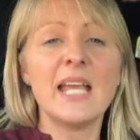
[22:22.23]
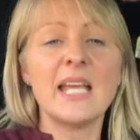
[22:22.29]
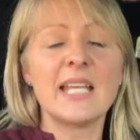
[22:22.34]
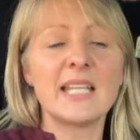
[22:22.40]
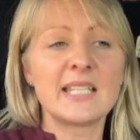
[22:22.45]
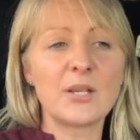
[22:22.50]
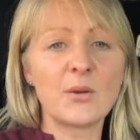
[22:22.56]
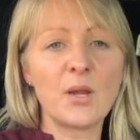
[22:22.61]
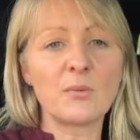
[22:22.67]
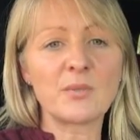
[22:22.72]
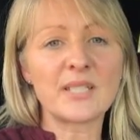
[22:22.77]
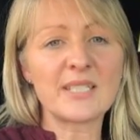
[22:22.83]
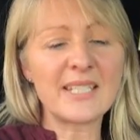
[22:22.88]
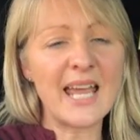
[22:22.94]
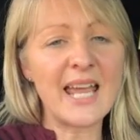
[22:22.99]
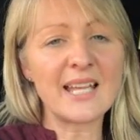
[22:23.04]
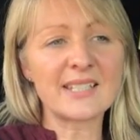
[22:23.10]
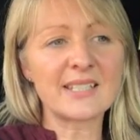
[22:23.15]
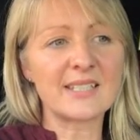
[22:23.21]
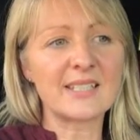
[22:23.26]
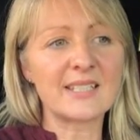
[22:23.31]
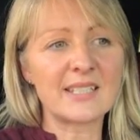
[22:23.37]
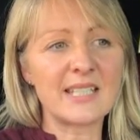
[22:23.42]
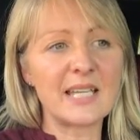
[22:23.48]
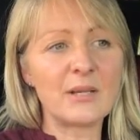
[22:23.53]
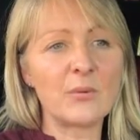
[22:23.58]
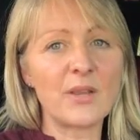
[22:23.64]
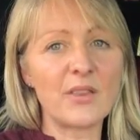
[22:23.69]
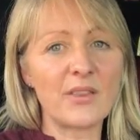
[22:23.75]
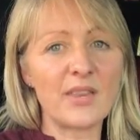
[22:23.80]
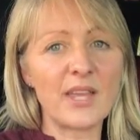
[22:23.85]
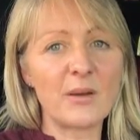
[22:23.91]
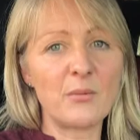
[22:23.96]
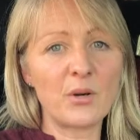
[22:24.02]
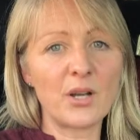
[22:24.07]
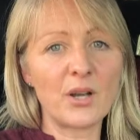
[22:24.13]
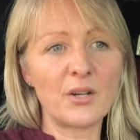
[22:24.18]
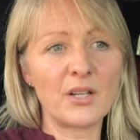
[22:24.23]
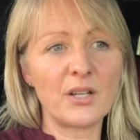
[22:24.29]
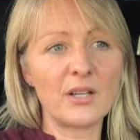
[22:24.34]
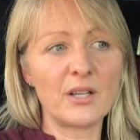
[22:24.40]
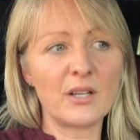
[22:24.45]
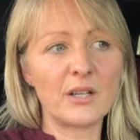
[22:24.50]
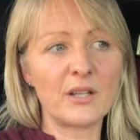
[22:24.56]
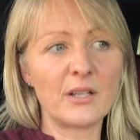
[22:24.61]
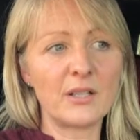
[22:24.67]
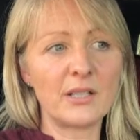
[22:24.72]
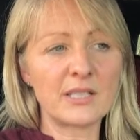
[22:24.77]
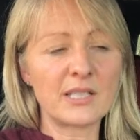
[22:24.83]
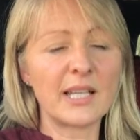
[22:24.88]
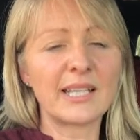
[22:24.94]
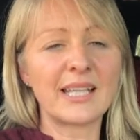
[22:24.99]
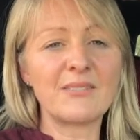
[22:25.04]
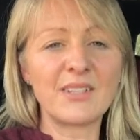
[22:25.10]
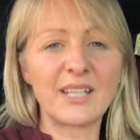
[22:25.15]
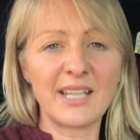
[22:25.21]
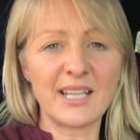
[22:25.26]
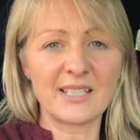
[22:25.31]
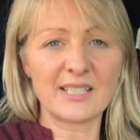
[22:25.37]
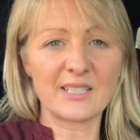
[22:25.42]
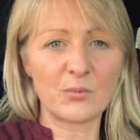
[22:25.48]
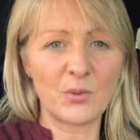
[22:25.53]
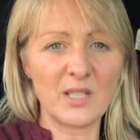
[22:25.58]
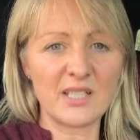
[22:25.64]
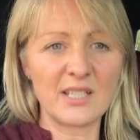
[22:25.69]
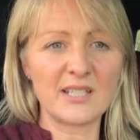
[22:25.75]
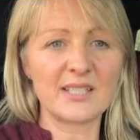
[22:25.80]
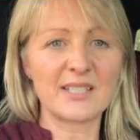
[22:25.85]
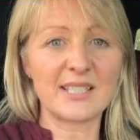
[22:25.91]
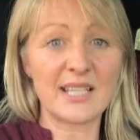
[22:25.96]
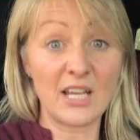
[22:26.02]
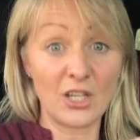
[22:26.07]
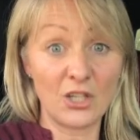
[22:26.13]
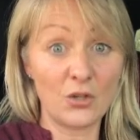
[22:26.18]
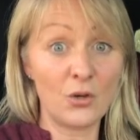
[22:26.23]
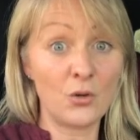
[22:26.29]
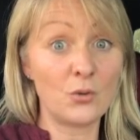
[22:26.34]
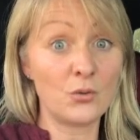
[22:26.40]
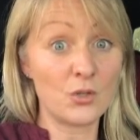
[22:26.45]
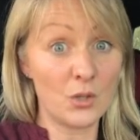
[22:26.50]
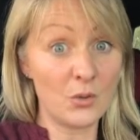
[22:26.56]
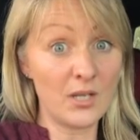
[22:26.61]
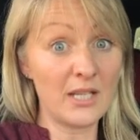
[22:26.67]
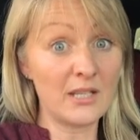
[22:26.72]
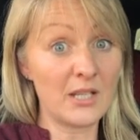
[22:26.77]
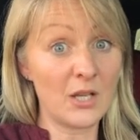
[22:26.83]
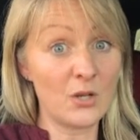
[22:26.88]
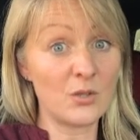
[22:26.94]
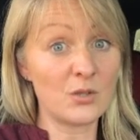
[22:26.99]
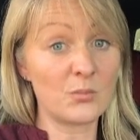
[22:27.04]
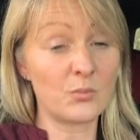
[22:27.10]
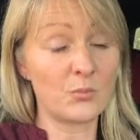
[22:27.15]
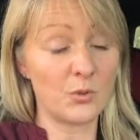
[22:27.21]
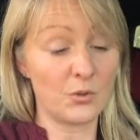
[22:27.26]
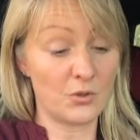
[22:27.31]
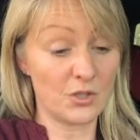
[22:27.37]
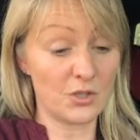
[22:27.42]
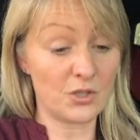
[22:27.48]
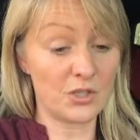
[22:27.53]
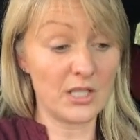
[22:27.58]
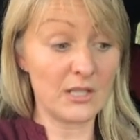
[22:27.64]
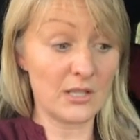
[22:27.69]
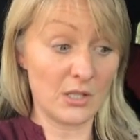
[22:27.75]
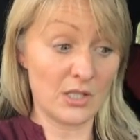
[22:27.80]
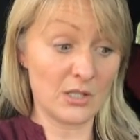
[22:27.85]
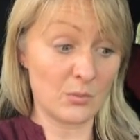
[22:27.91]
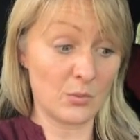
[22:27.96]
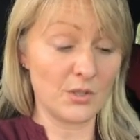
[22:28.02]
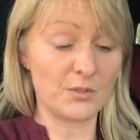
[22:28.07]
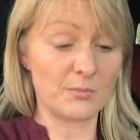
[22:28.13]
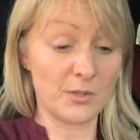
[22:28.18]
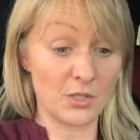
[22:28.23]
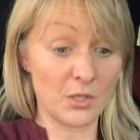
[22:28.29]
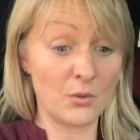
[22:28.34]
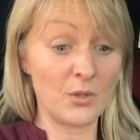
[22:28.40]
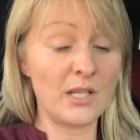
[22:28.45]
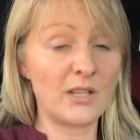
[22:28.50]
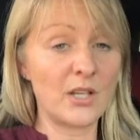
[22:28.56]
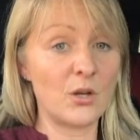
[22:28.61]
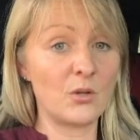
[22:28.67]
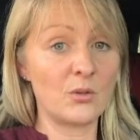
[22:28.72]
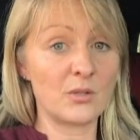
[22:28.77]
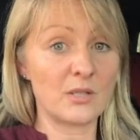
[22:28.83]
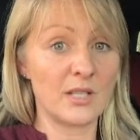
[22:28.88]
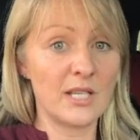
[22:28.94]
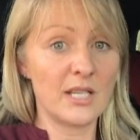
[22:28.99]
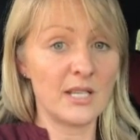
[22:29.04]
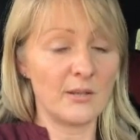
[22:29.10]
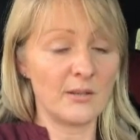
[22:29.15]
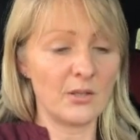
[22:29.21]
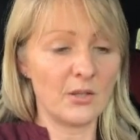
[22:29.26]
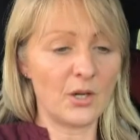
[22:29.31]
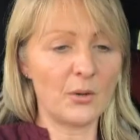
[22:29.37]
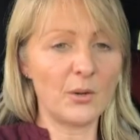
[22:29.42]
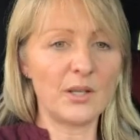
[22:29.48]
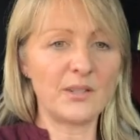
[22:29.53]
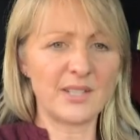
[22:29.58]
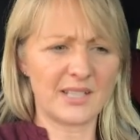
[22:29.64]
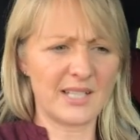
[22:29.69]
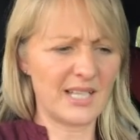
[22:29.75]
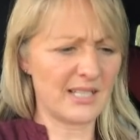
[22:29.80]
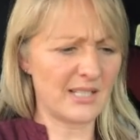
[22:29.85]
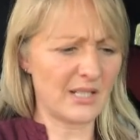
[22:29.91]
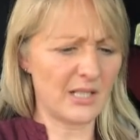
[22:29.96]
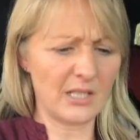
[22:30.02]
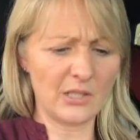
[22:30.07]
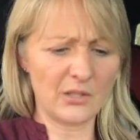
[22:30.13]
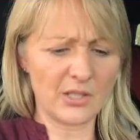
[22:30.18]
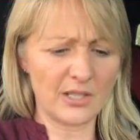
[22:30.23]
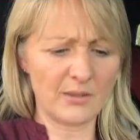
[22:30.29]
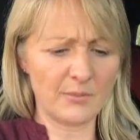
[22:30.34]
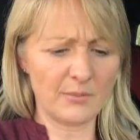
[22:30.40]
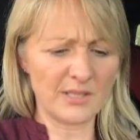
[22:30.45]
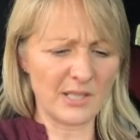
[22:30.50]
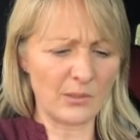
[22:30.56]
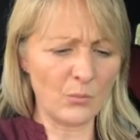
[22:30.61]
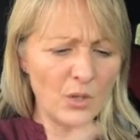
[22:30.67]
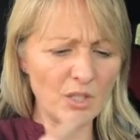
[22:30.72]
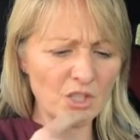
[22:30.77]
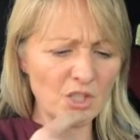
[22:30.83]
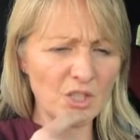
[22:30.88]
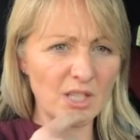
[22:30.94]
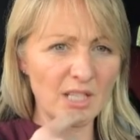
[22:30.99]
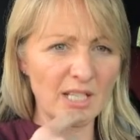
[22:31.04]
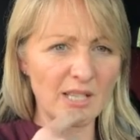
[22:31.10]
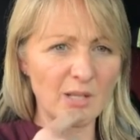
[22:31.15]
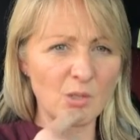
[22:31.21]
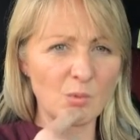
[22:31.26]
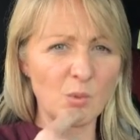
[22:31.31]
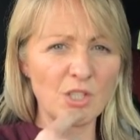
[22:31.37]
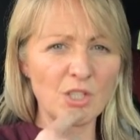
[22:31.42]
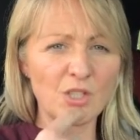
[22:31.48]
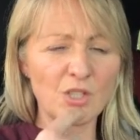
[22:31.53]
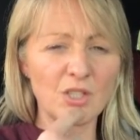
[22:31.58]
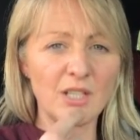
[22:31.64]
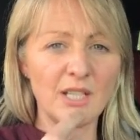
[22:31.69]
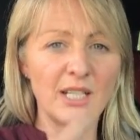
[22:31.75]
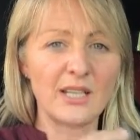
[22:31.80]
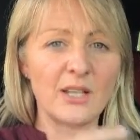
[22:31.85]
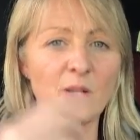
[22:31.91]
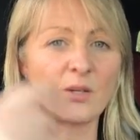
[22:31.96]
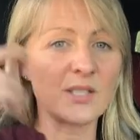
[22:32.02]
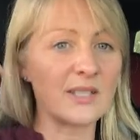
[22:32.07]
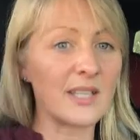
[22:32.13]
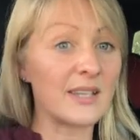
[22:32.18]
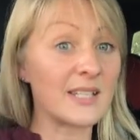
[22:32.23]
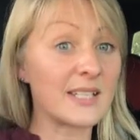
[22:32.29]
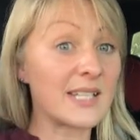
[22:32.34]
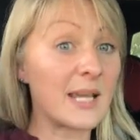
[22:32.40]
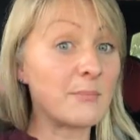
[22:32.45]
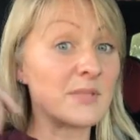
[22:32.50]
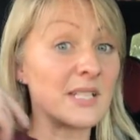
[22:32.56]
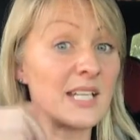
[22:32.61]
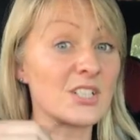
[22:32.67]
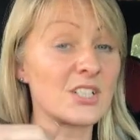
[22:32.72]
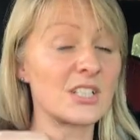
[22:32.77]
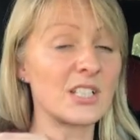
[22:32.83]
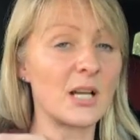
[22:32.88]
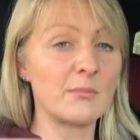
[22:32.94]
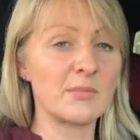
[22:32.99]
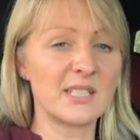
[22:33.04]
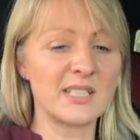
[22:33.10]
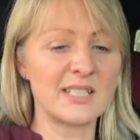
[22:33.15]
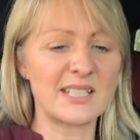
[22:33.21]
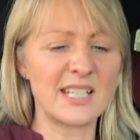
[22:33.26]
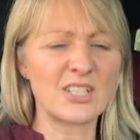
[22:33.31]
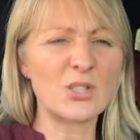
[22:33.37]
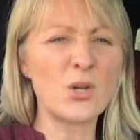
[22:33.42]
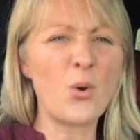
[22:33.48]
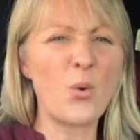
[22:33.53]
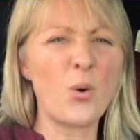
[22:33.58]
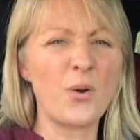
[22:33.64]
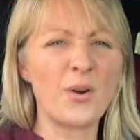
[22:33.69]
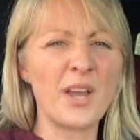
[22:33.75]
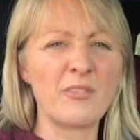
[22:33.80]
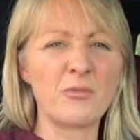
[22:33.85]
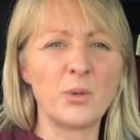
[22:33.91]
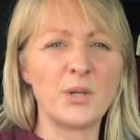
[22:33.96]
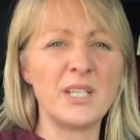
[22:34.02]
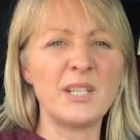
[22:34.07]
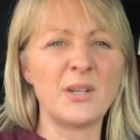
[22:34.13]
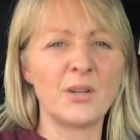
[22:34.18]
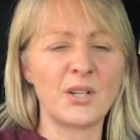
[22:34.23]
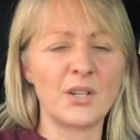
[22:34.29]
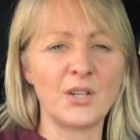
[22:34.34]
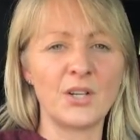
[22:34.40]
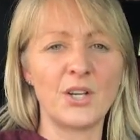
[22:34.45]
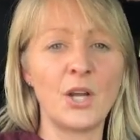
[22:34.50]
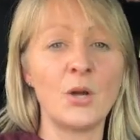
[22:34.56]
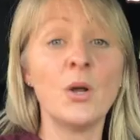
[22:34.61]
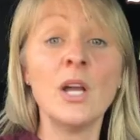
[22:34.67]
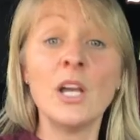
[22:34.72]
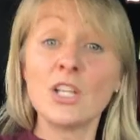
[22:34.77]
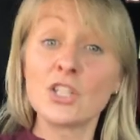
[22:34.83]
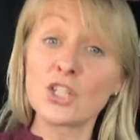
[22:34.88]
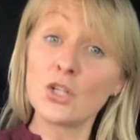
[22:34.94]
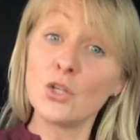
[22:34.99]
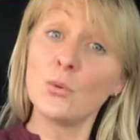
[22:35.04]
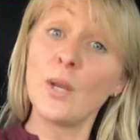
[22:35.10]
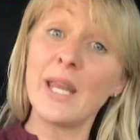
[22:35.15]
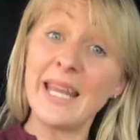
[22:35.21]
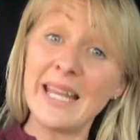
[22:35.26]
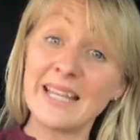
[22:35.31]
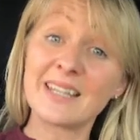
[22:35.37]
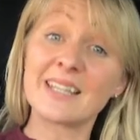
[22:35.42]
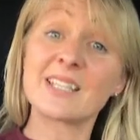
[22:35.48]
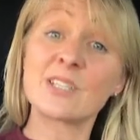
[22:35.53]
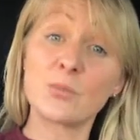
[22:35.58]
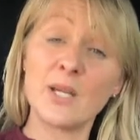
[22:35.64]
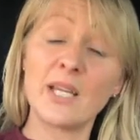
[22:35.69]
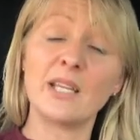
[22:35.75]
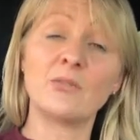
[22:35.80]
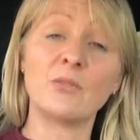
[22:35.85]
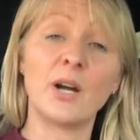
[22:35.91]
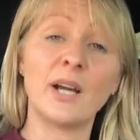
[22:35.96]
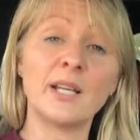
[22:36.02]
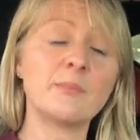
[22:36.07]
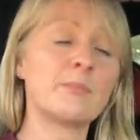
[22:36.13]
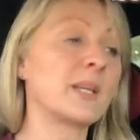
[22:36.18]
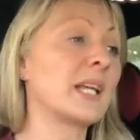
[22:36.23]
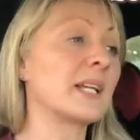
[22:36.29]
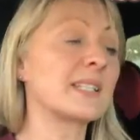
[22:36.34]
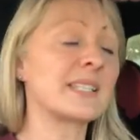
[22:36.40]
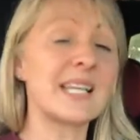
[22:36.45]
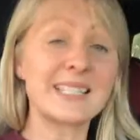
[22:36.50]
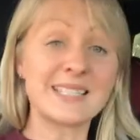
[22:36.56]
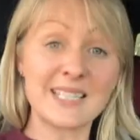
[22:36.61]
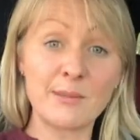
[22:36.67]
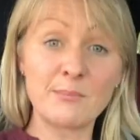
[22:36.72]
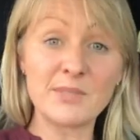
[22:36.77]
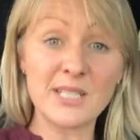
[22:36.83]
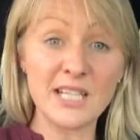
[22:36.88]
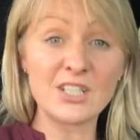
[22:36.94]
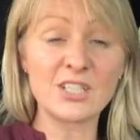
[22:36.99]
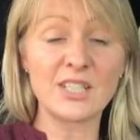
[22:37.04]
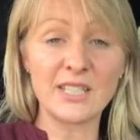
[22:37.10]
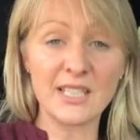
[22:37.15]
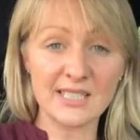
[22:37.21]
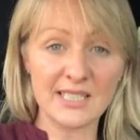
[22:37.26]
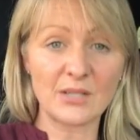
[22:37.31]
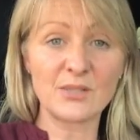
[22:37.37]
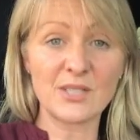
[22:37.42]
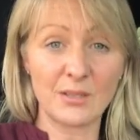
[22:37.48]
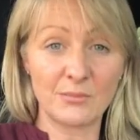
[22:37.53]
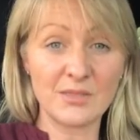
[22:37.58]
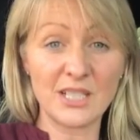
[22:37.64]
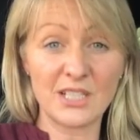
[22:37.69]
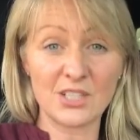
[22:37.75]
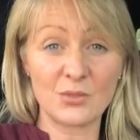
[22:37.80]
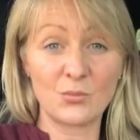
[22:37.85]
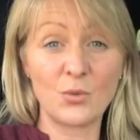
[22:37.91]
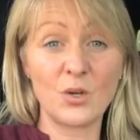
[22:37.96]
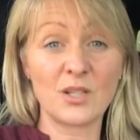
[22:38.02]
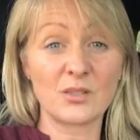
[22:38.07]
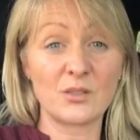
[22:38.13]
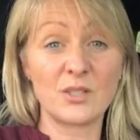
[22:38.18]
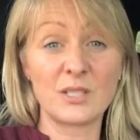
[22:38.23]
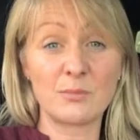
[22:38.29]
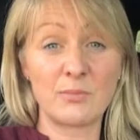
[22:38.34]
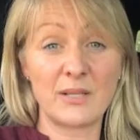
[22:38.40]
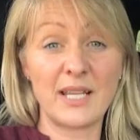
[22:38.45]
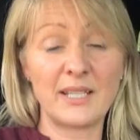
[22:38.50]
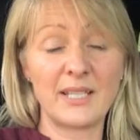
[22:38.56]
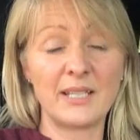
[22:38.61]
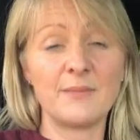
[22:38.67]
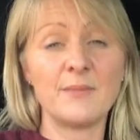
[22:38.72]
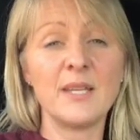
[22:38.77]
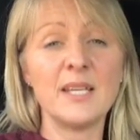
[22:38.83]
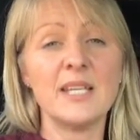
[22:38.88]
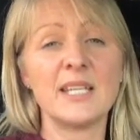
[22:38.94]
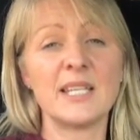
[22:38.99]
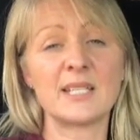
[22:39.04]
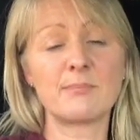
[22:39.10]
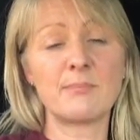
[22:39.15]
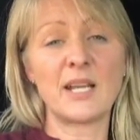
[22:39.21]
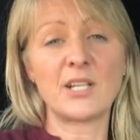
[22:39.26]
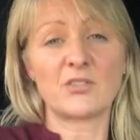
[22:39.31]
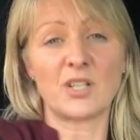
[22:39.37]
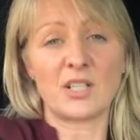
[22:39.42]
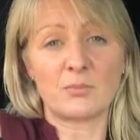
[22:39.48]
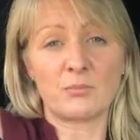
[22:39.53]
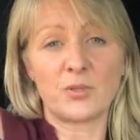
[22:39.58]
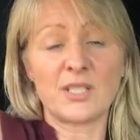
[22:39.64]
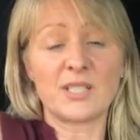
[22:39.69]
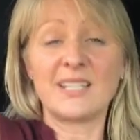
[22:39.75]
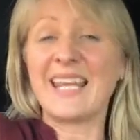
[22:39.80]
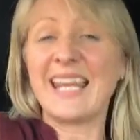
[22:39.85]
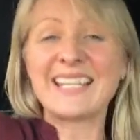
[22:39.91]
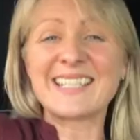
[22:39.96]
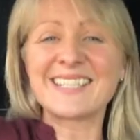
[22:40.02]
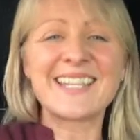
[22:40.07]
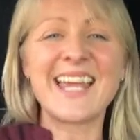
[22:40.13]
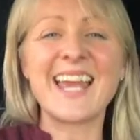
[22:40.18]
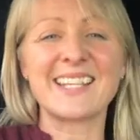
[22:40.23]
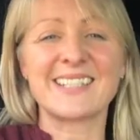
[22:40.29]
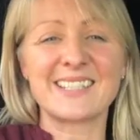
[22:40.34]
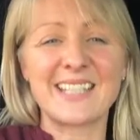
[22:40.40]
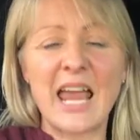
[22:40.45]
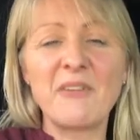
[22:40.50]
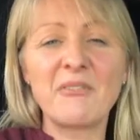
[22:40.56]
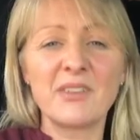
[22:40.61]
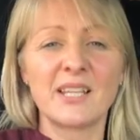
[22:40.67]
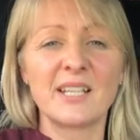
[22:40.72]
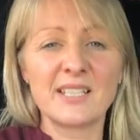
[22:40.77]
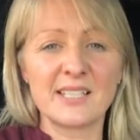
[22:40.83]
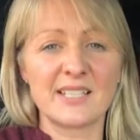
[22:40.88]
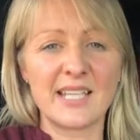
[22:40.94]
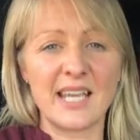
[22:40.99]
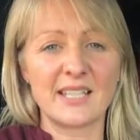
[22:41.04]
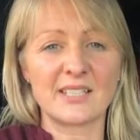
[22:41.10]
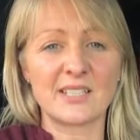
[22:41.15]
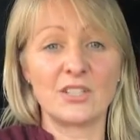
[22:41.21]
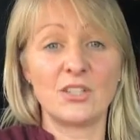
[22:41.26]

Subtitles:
So it was a test to see whether they were going to... It's like giving kids sweeties and saying, don't eat those, just eat these ones, but don't eat those, and the kids kind of looking at them and saying, why shouldn't I eat those? Why shouldn't I eat those? And then the temptation comes in and says, go on, have one, you aren't going to know. So you eat the sweet, right? Because that's temptation. That's how temptation works on this planet, this matrix prison. It's a test. Everything's a test.